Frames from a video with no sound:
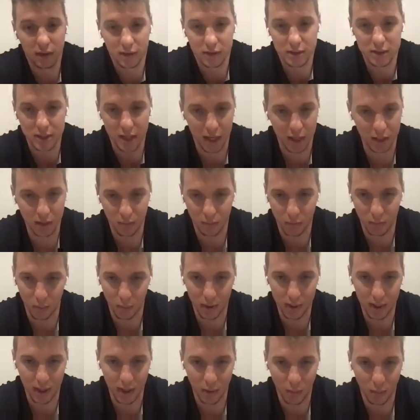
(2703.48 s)
even in the stadium
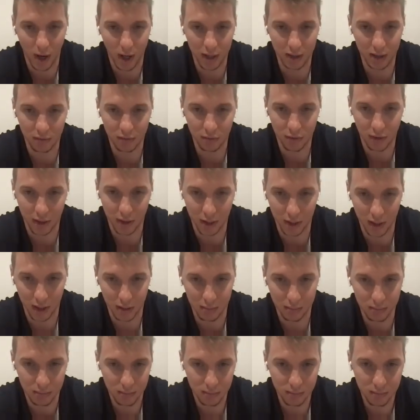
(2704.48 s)
when we're there waiting for our
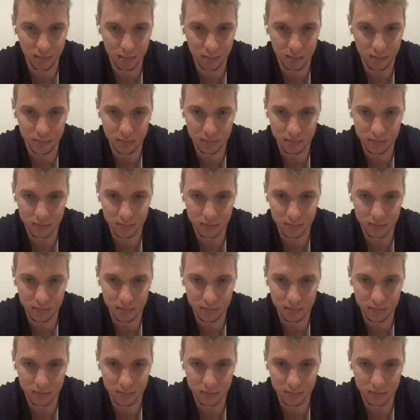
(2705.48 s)
game?